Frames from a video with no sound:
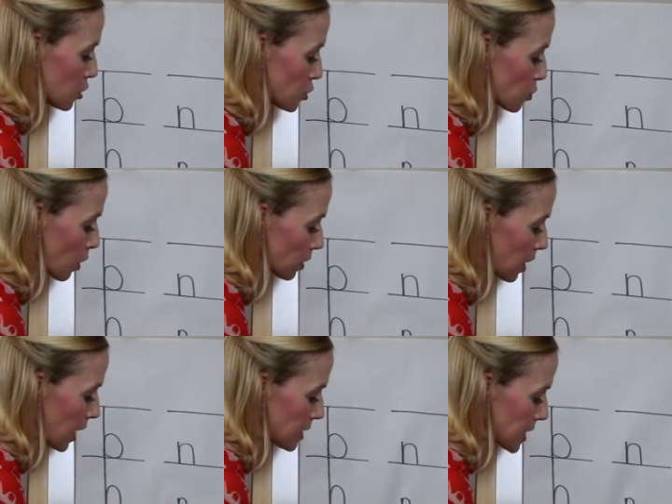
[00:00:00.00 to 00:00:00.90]
Short
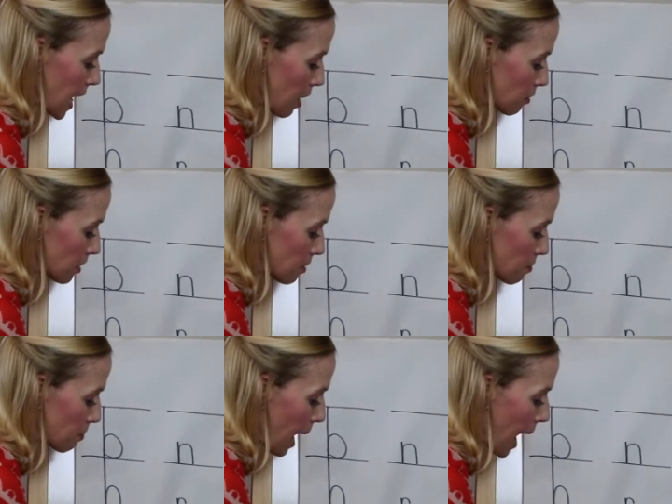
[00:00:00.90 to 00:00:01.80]
line down,
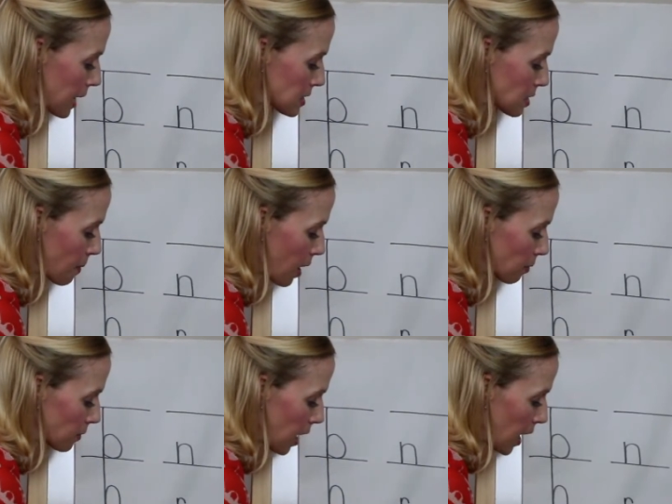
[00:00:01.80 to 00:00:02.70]
pass the
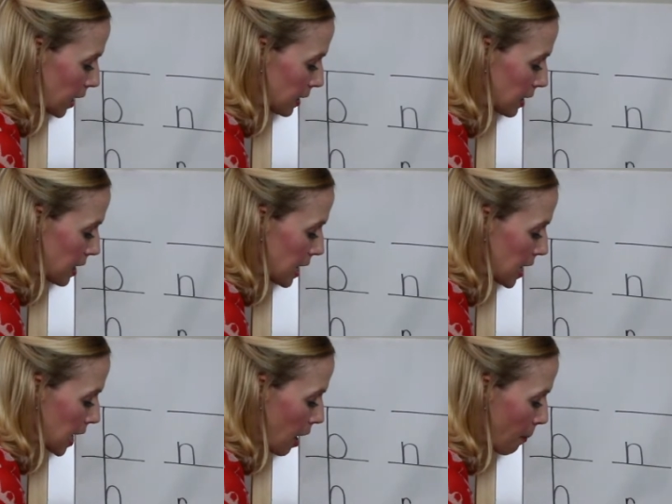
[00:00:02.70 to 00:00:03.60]
bottom line,
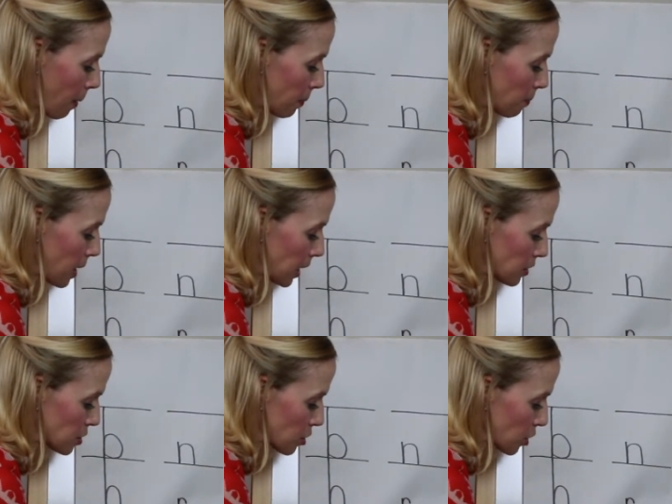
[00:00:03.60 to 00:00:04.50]
come up and make
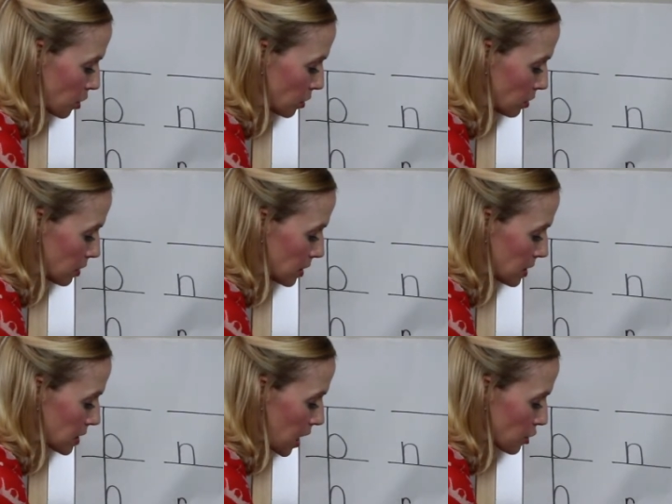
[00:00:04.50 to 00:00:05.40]
a circle,
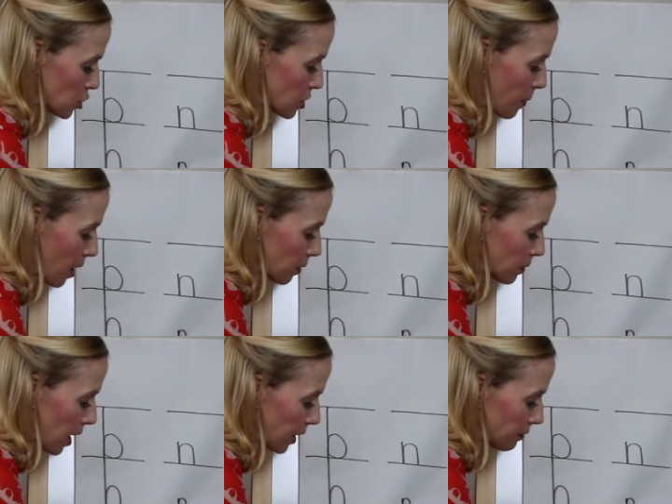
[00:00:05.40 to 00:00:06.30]
touch the bottom
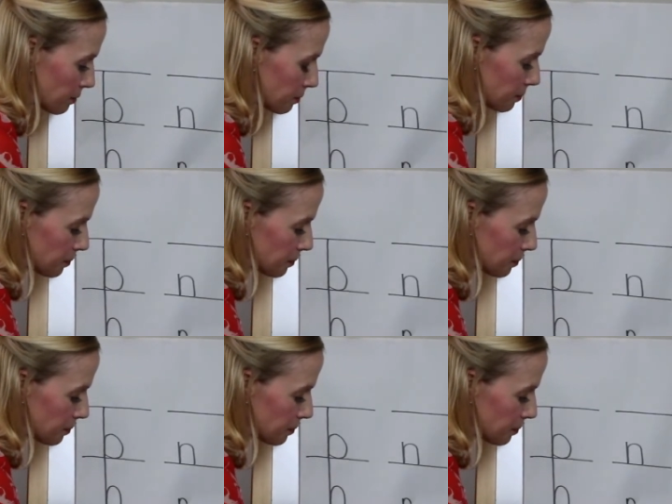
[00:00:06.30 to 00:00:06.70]
line.